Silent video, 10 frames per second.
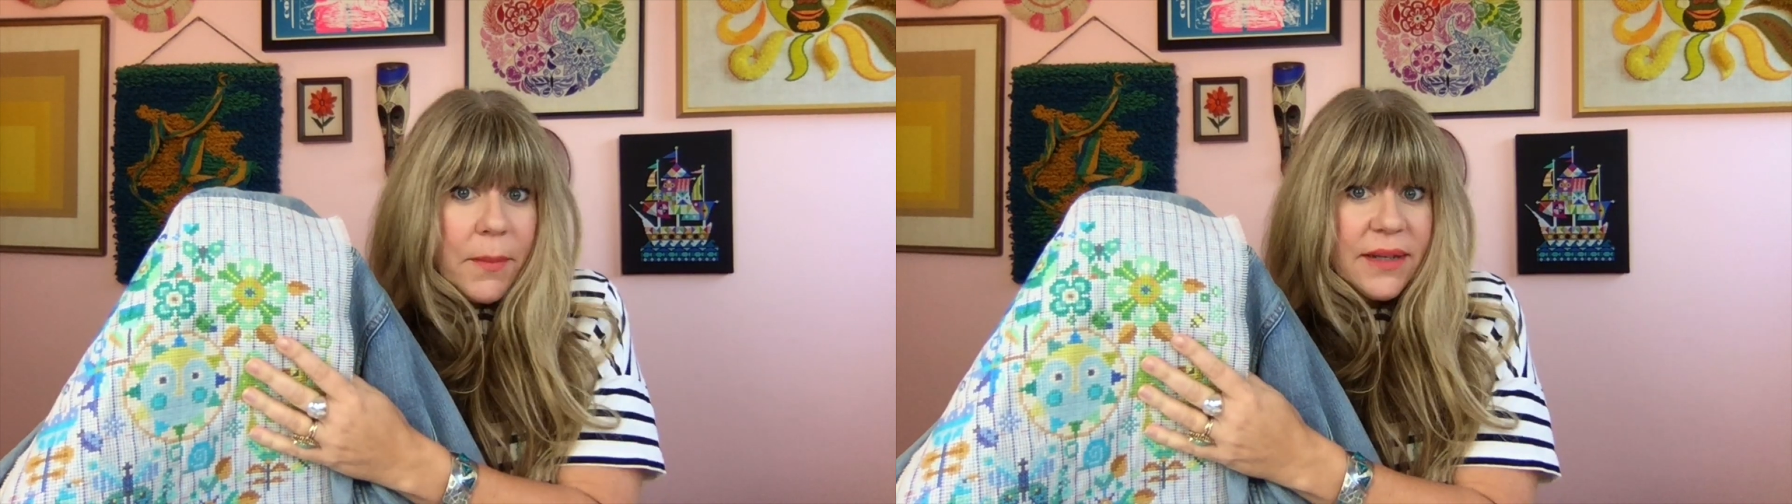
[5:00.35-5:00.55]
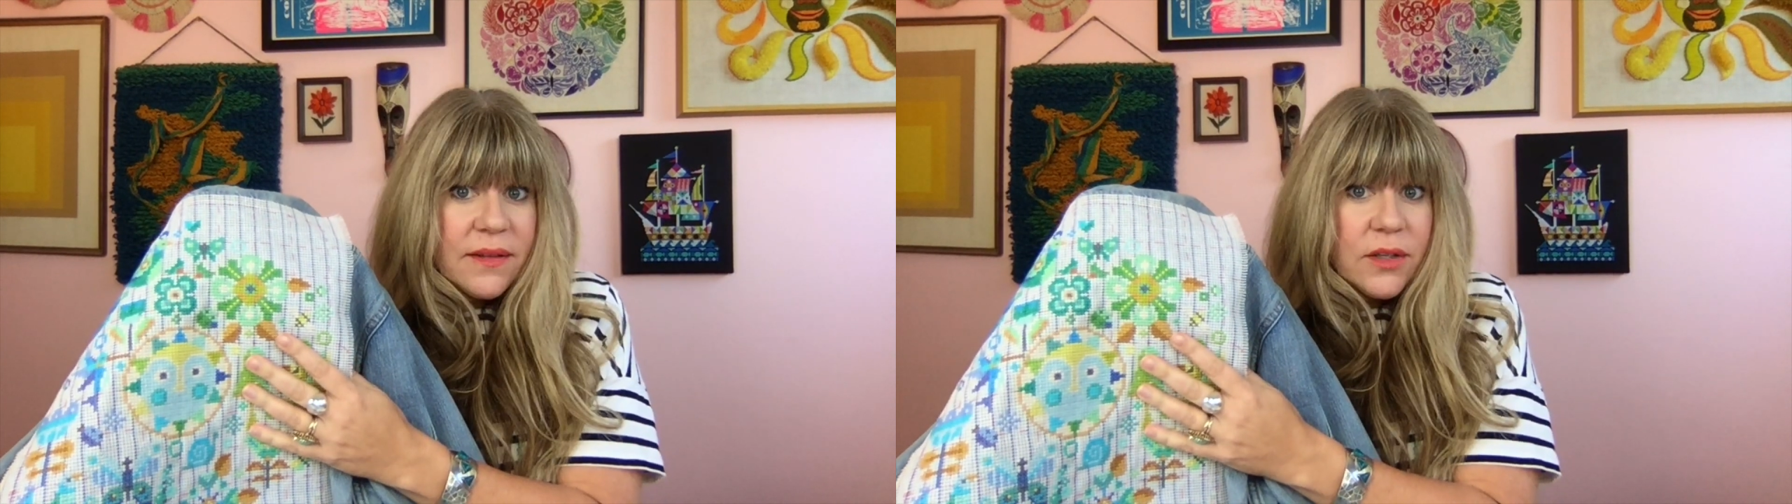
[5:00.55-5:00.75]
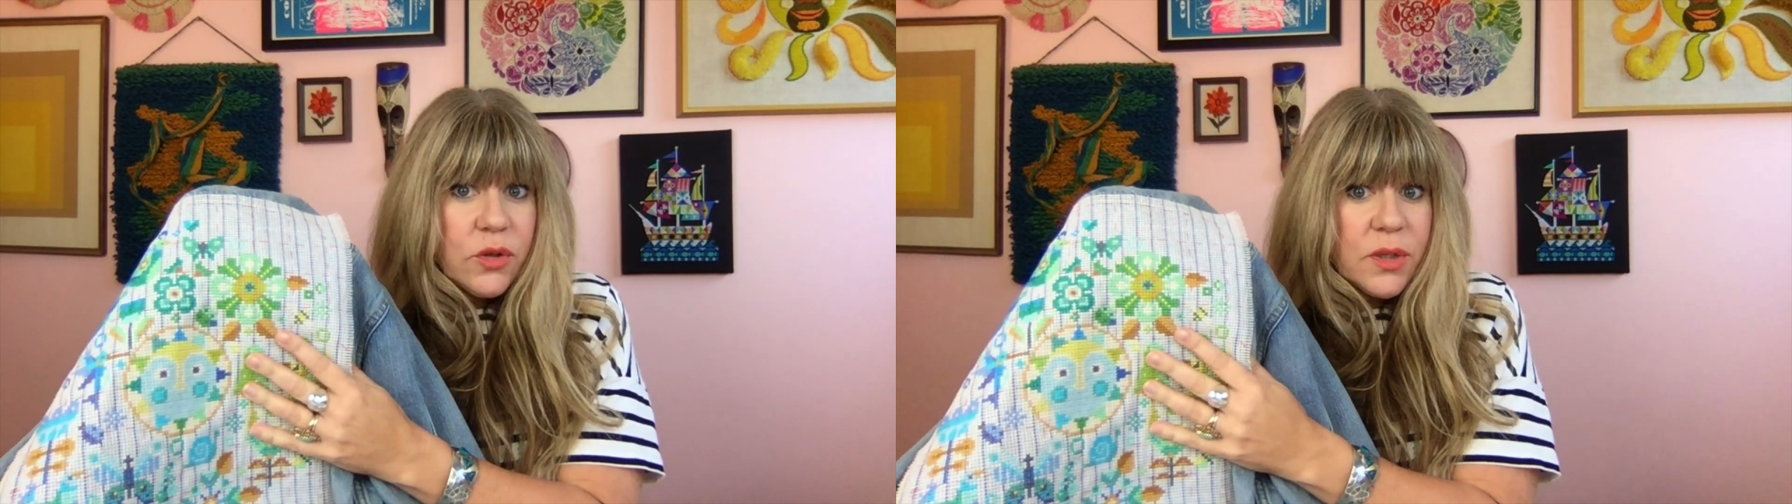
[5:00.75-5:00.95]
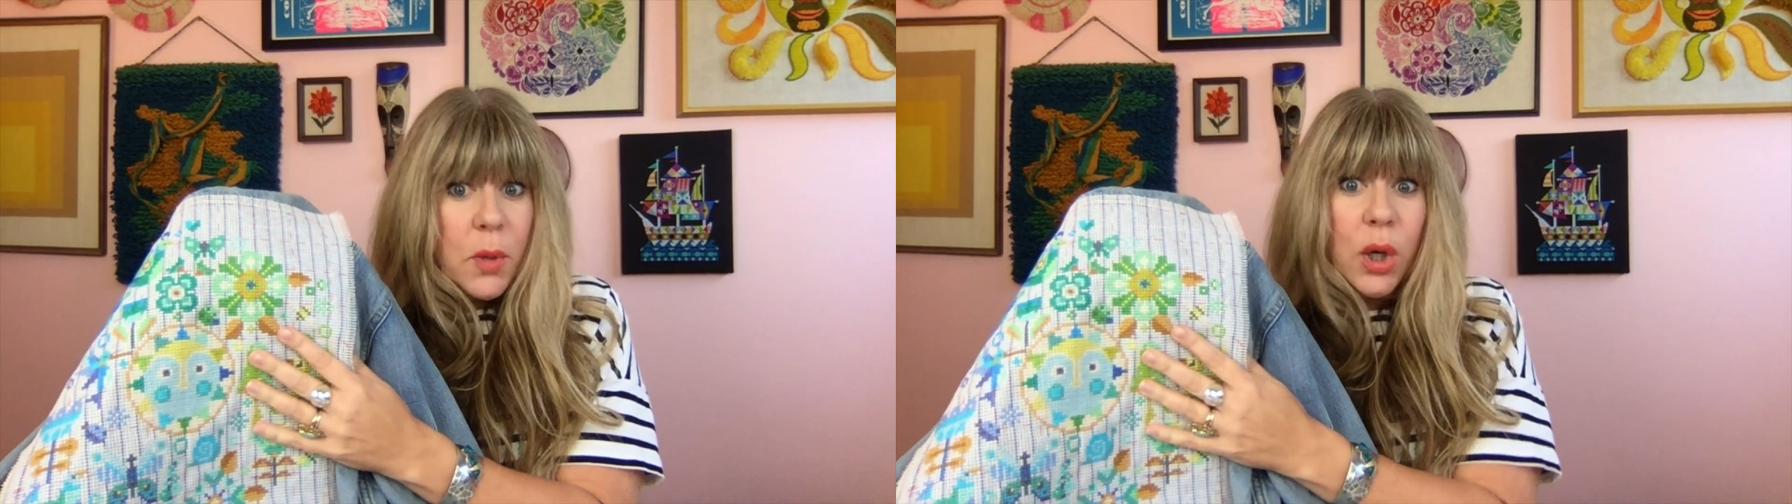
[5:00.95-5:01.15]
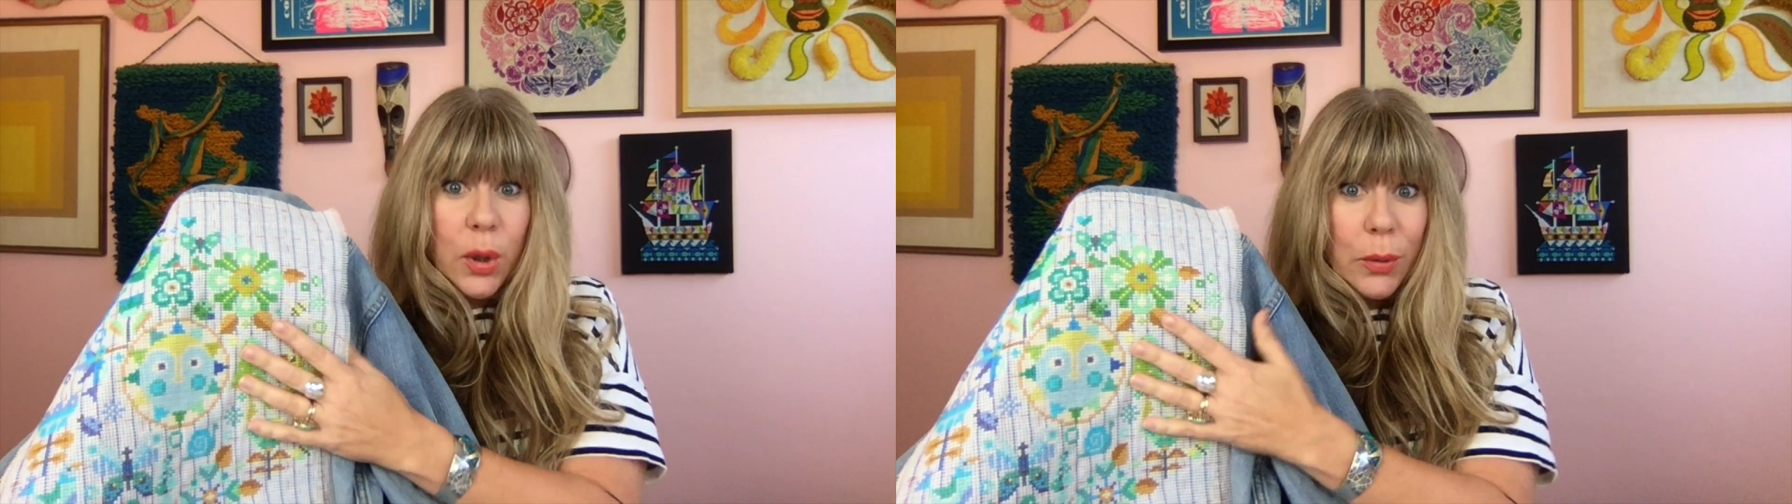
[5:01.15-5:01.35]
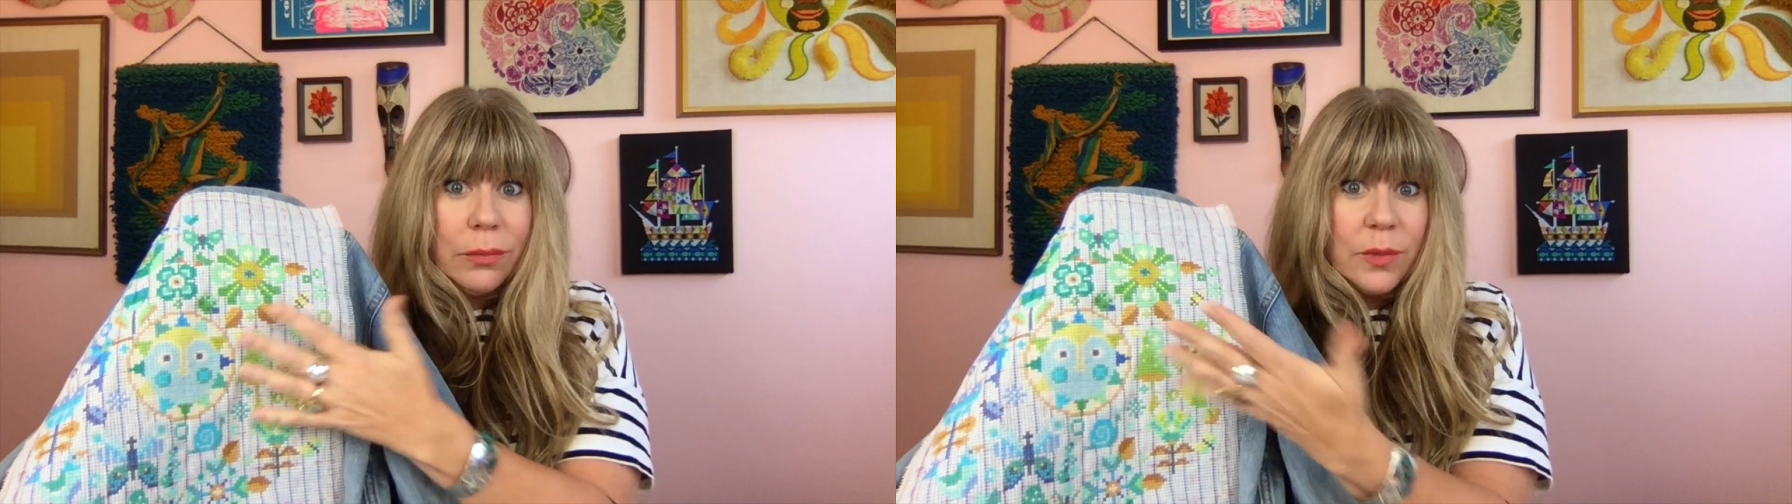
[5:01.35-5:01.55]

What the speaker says: might see you tomorrow